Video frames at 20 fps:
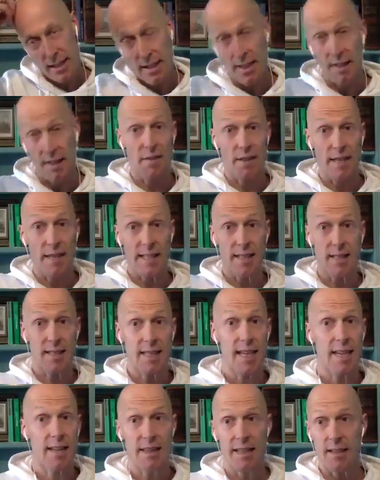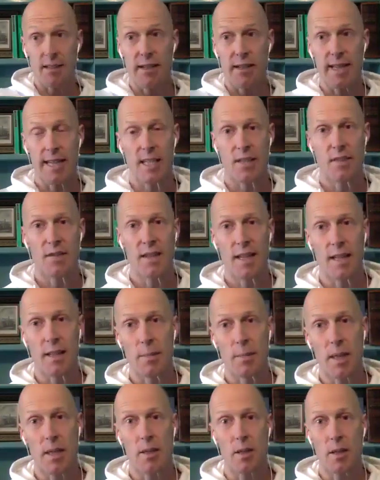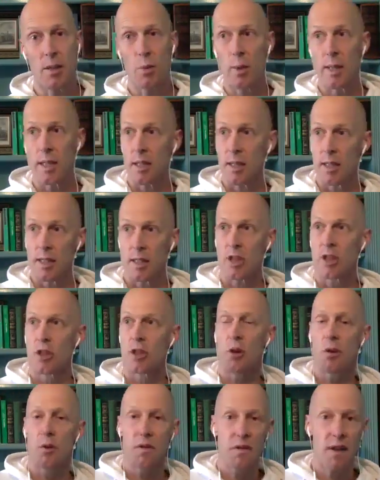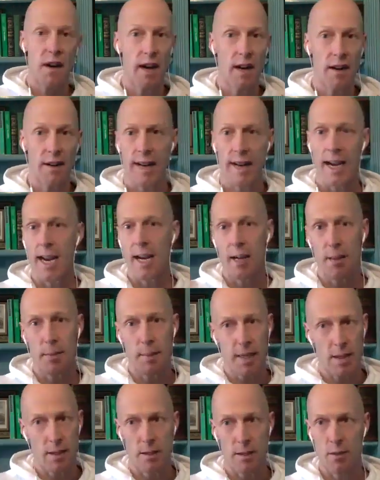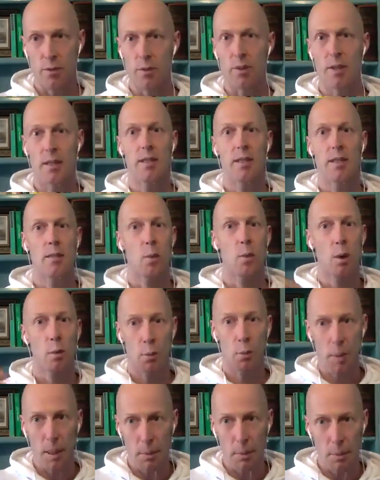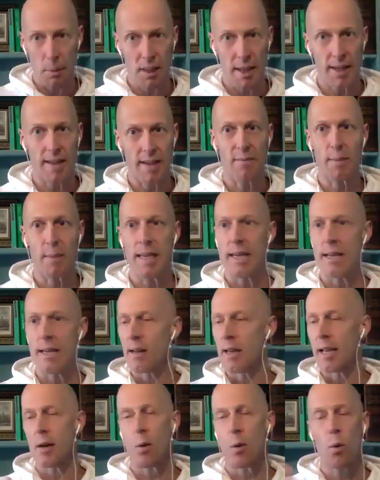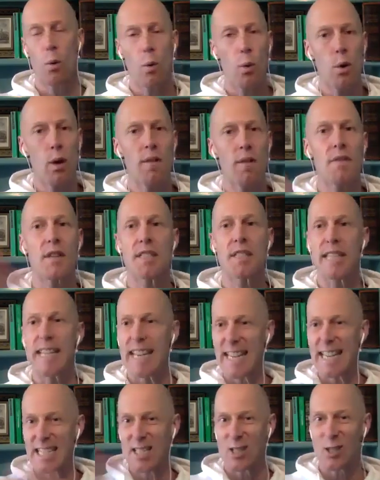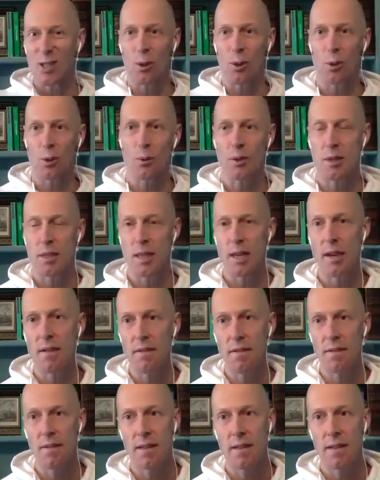that freaks us out, that creates fear, because it's so far, and how am I going to do this, and what will people think of me, and all of this external stuff.